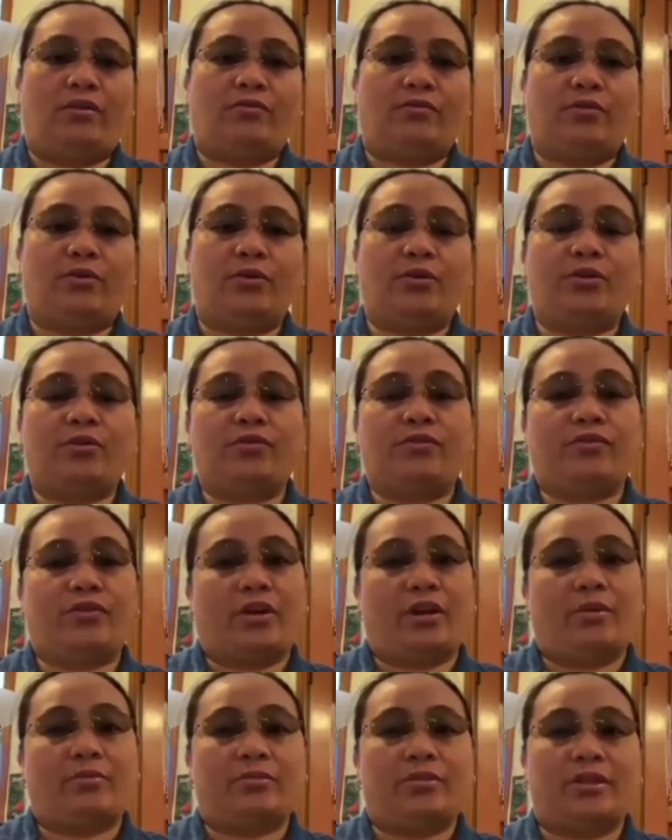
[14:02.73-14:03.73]
and for your
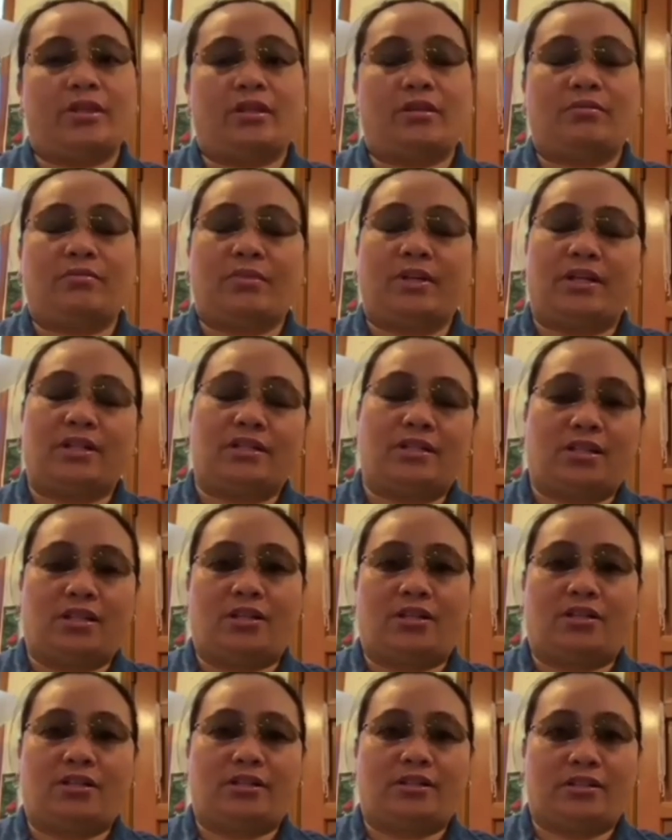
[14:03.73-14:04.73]
family, my
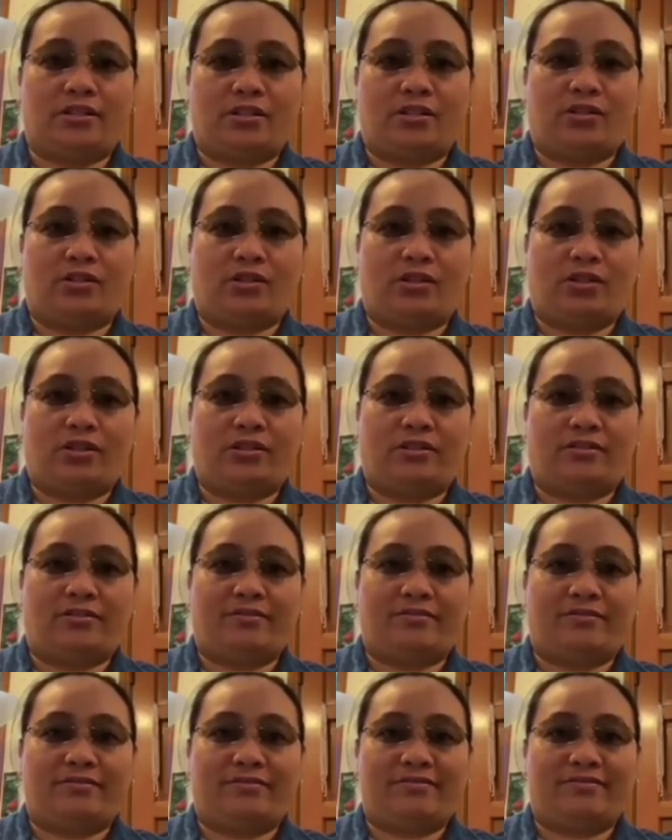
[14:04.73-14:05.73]
dear sister.
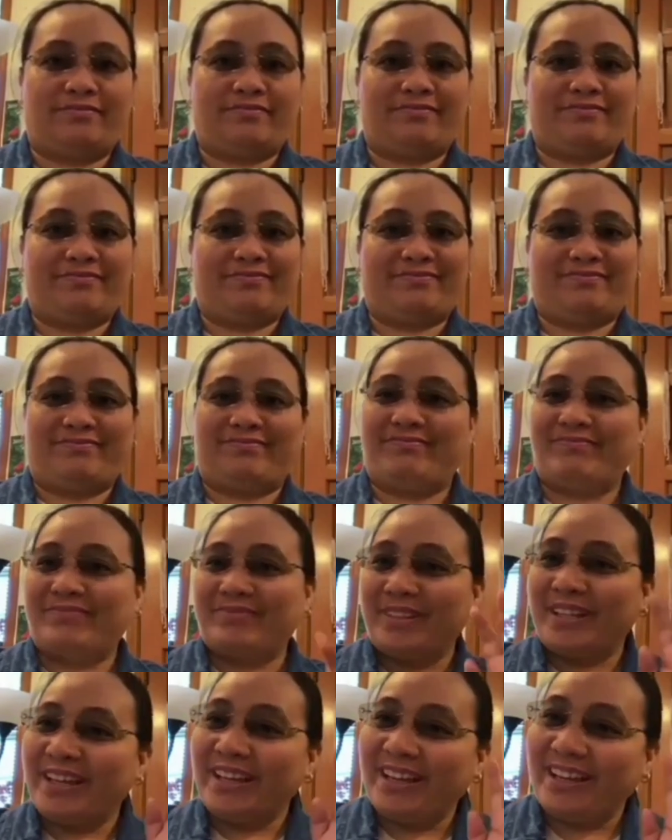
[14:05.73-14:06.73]

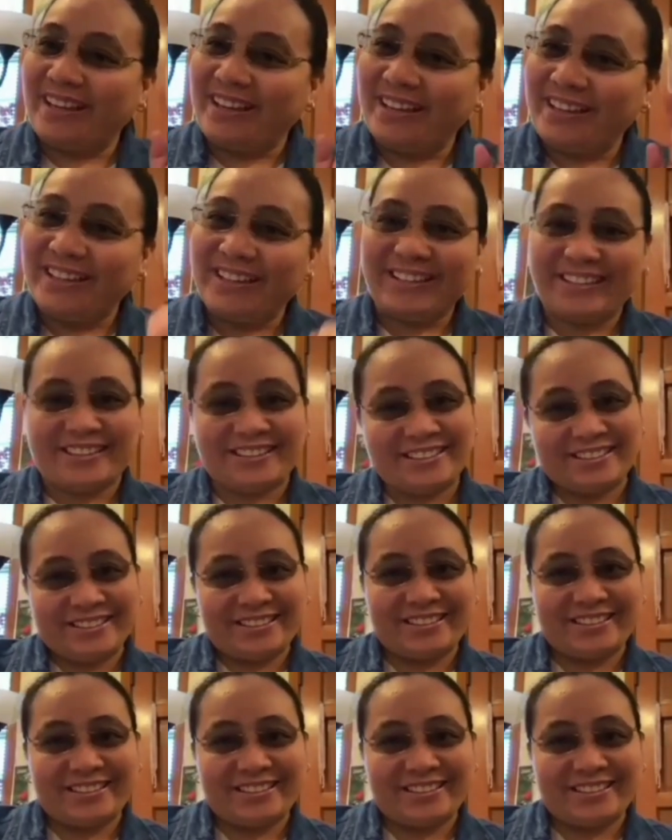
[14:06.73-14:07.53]
Bye!